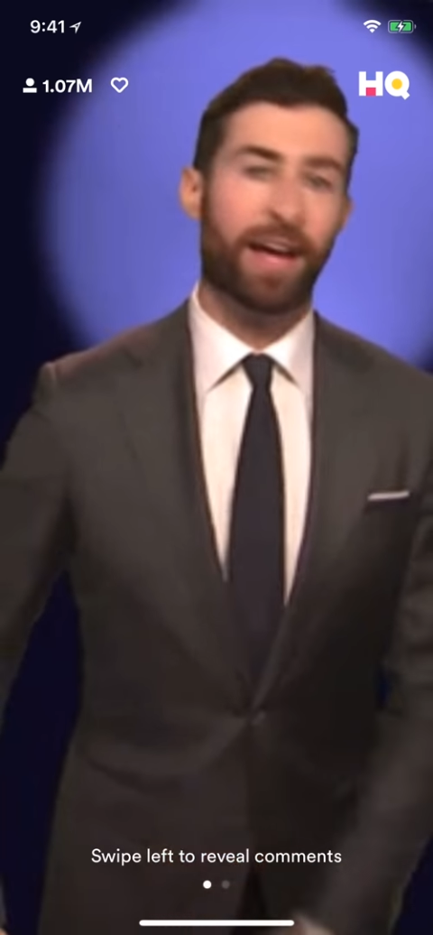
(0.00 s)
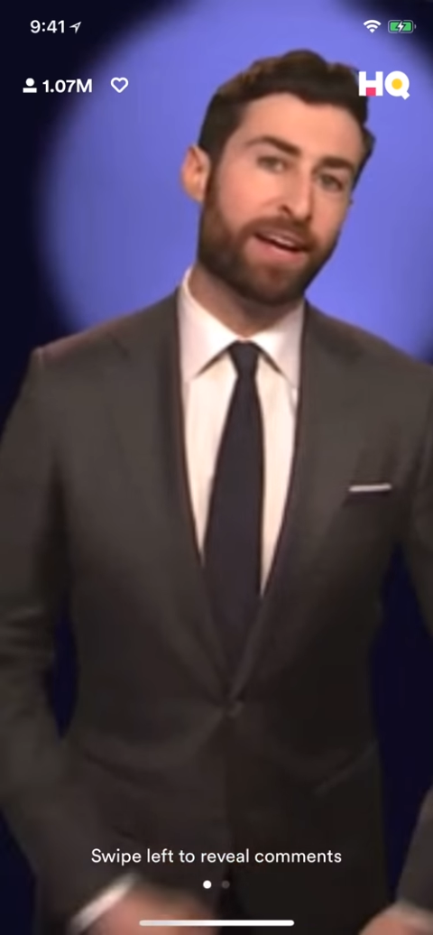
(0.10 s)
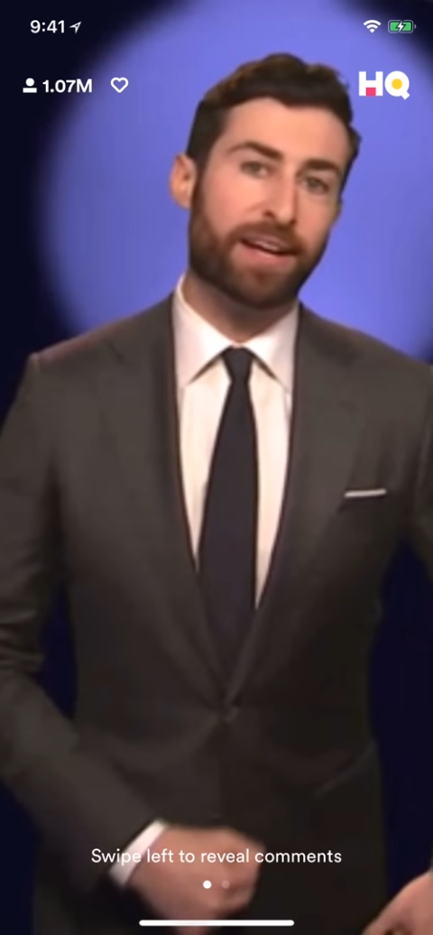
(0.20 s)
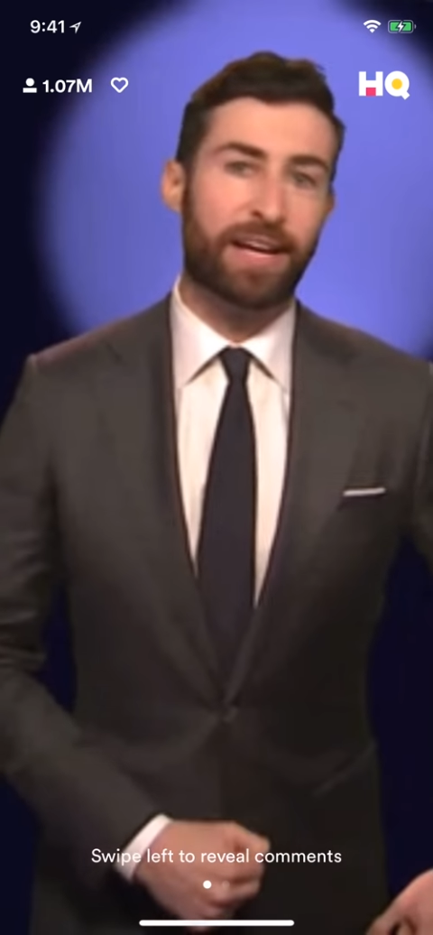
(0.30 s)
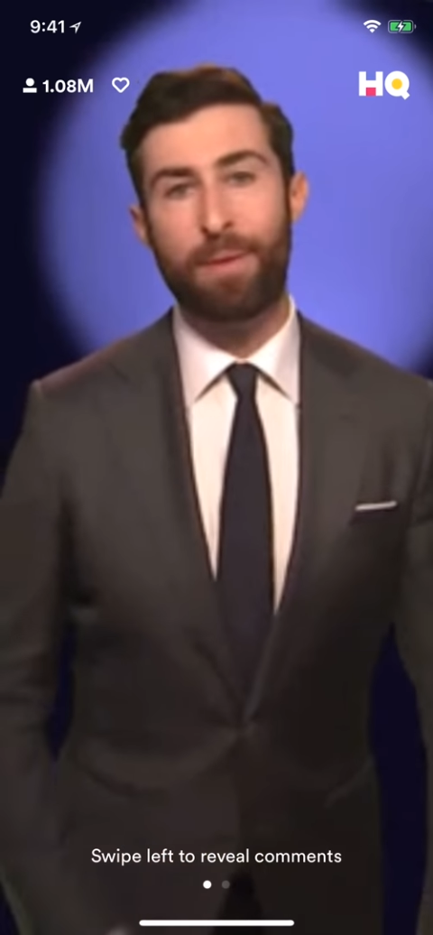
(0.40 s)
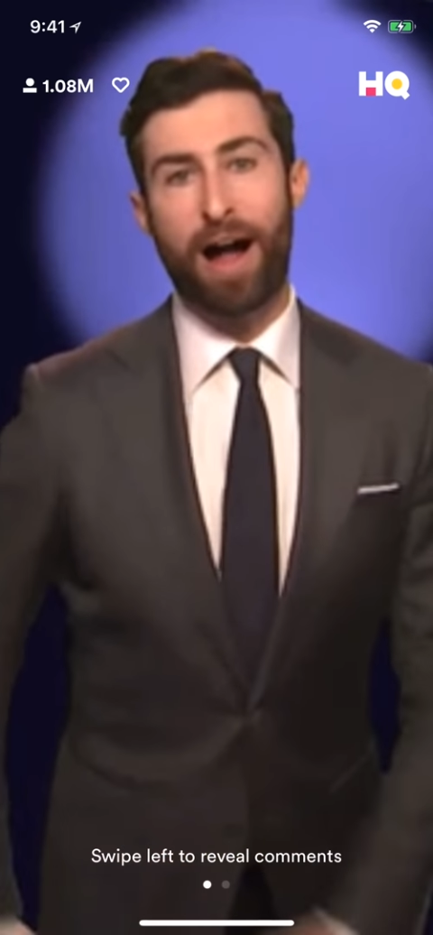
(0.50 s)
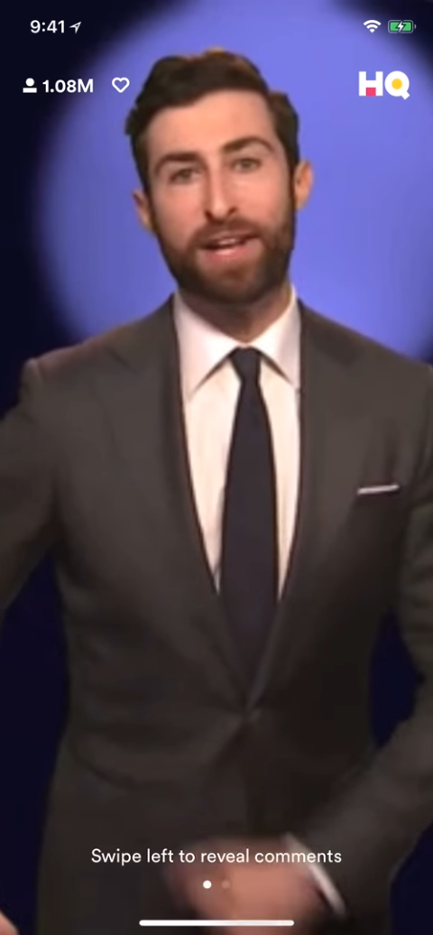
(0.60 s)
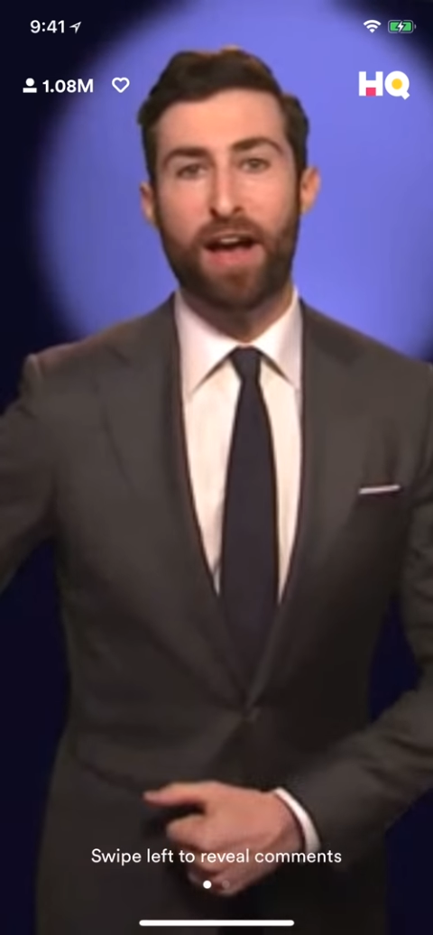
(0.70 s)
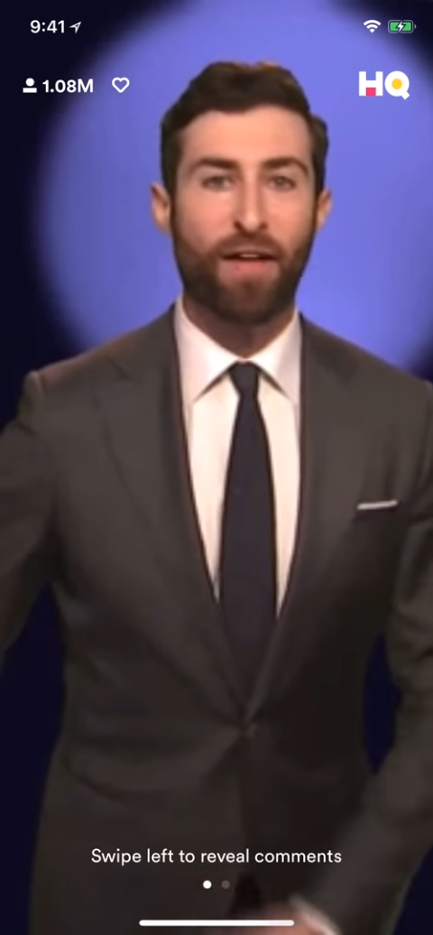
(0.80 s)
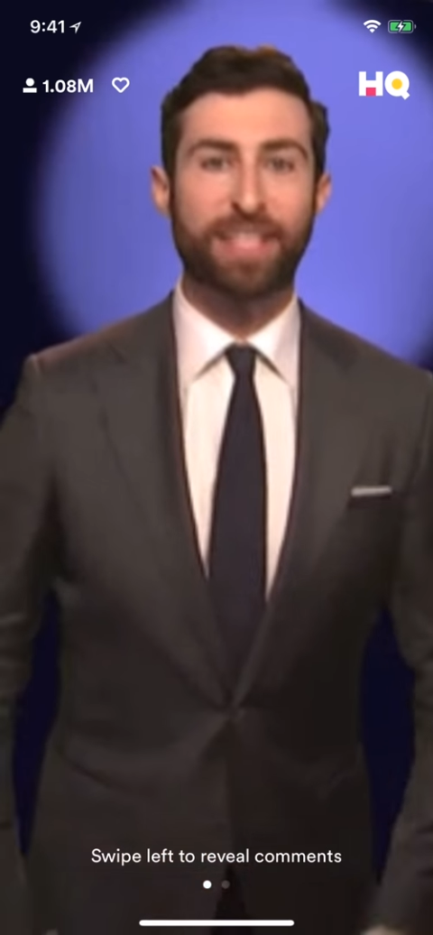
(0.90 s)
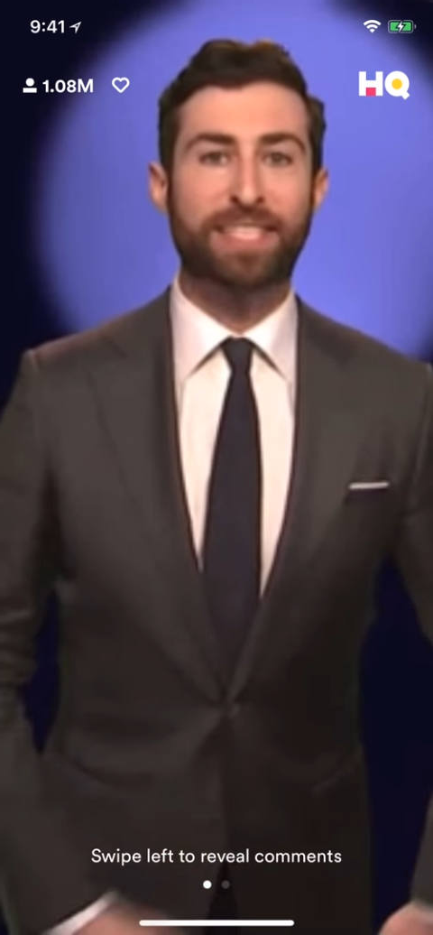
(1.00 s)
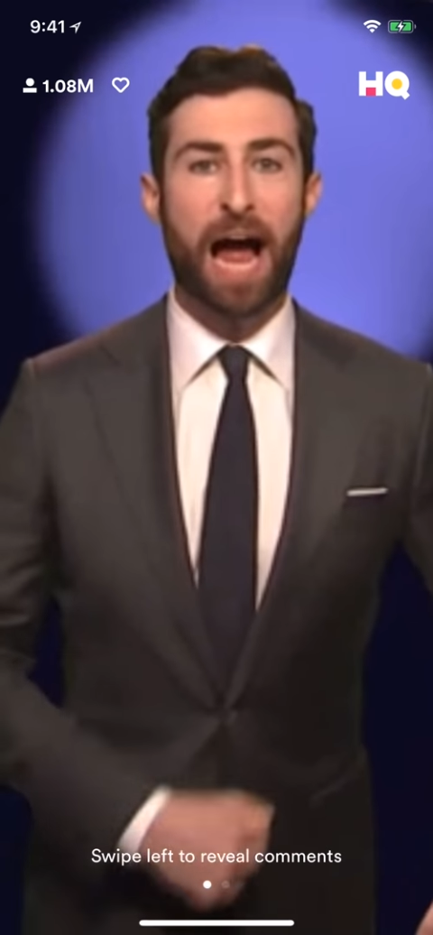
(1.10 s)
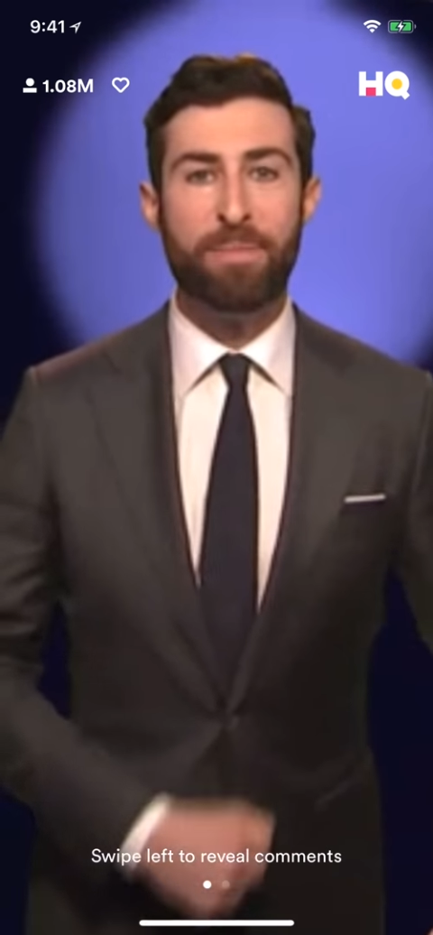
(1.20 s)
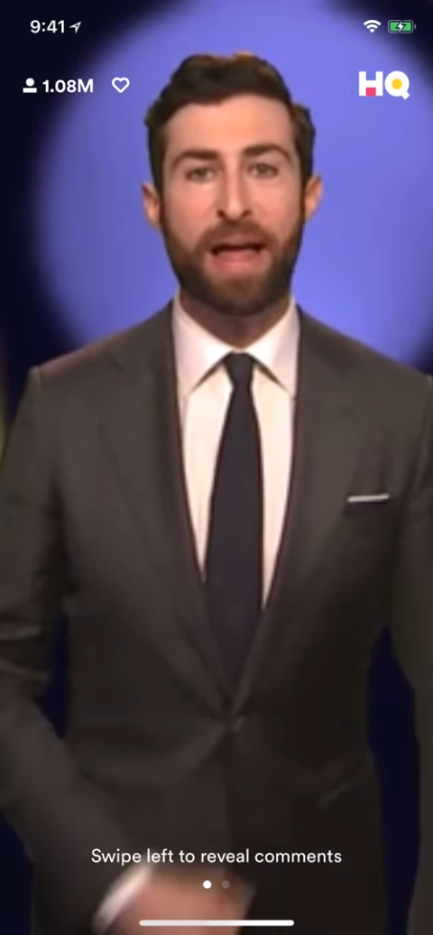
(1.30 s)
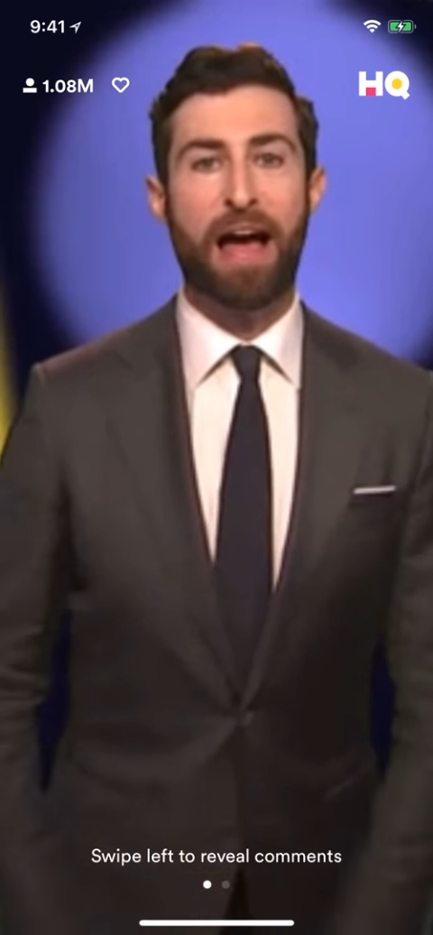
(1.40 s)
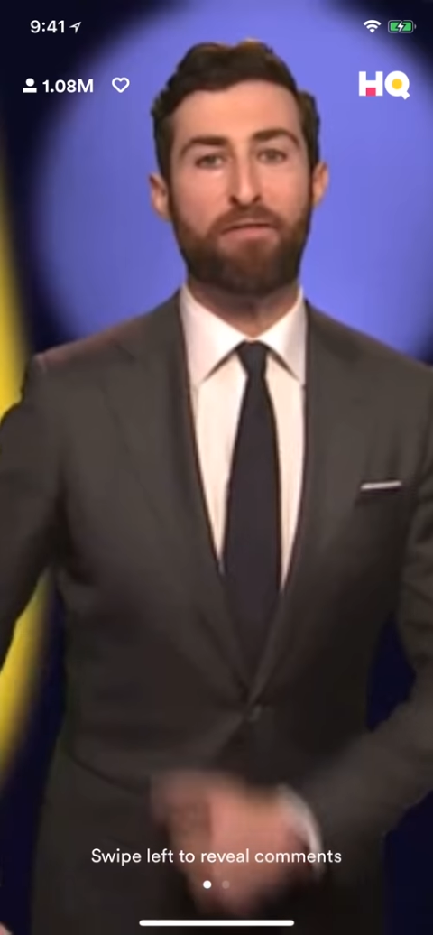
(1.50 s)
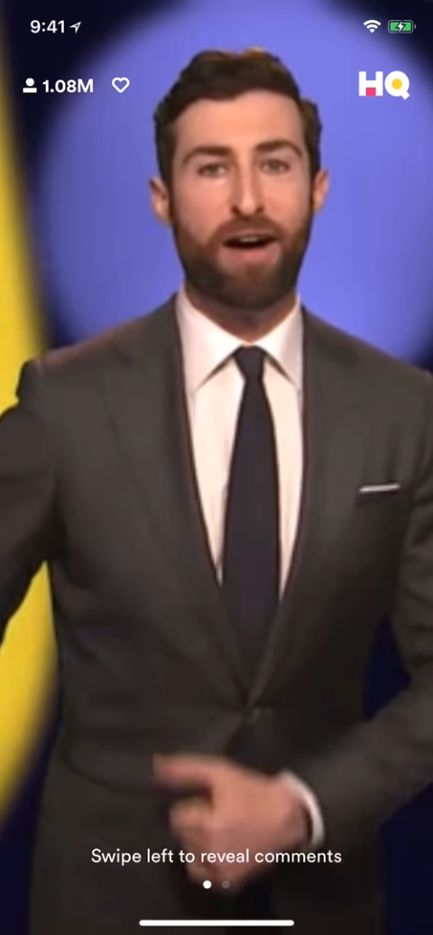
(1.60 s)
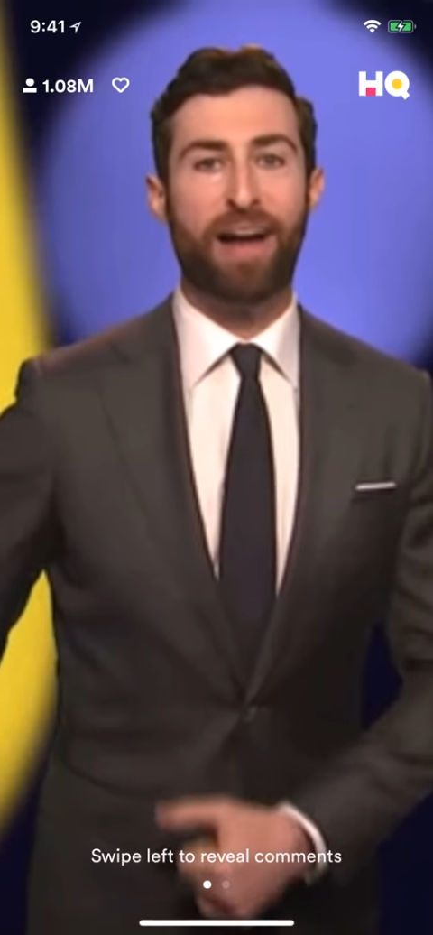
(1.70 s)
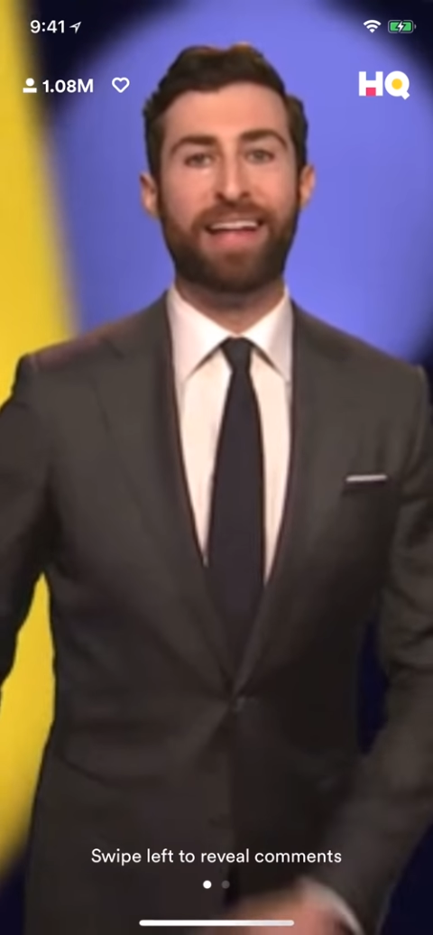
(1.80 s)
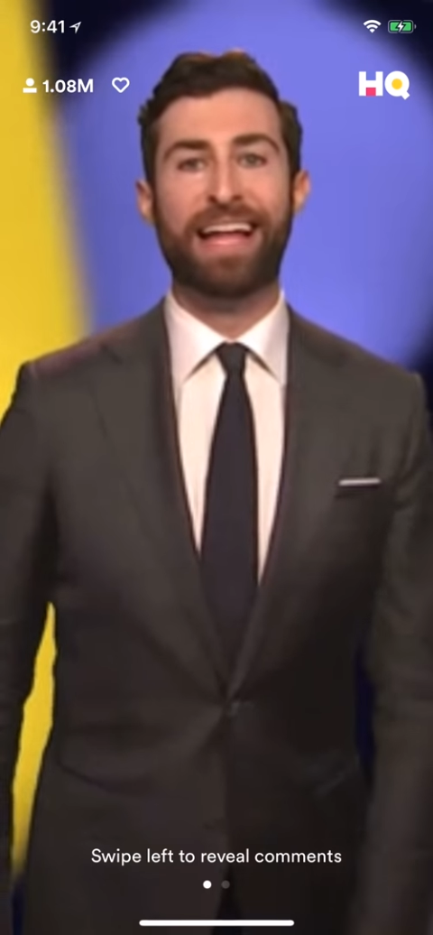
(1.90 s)
C come on, y'all, it's time to have
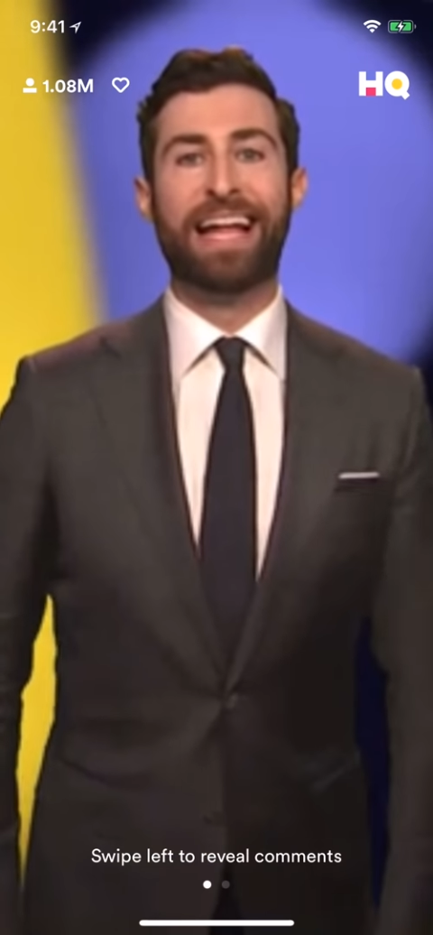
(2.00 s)
fun.